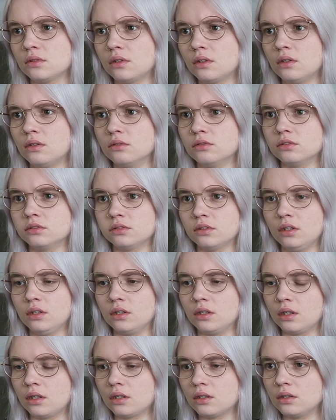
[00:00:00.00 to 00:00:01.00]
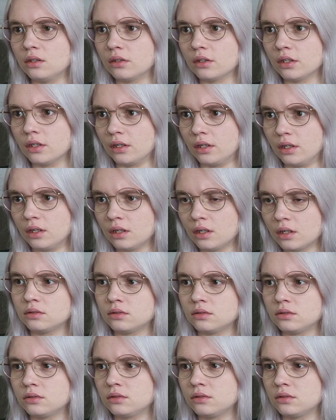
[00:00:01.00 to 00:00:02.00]
Oh fuck, okay.
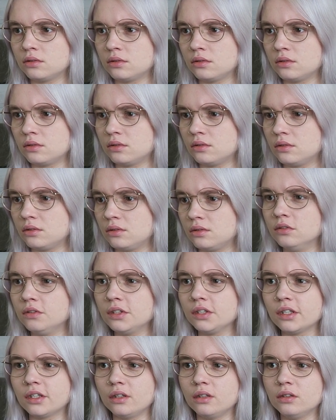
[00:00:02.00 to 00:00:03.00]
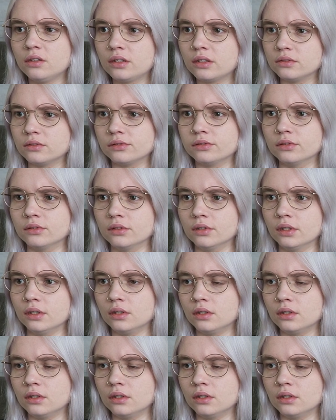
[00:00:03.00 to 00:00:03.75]
Who are they looking for?